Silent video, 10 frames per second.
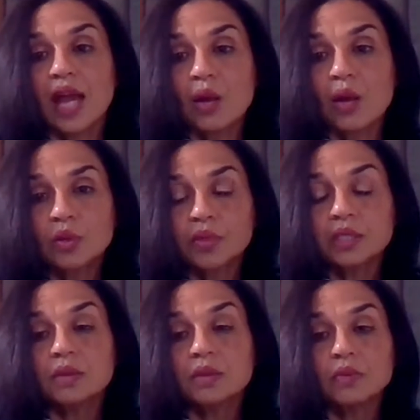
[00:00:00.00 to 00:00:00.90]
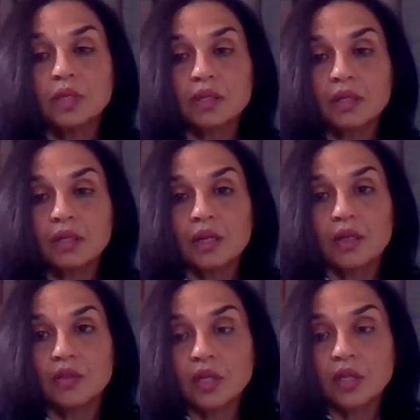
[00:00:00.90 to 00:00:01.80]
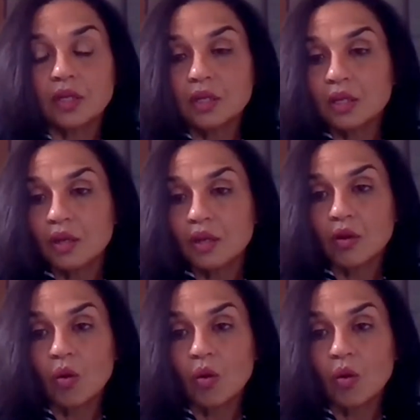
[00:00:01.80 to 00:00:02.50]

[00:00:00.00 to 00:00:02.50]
that would be to me the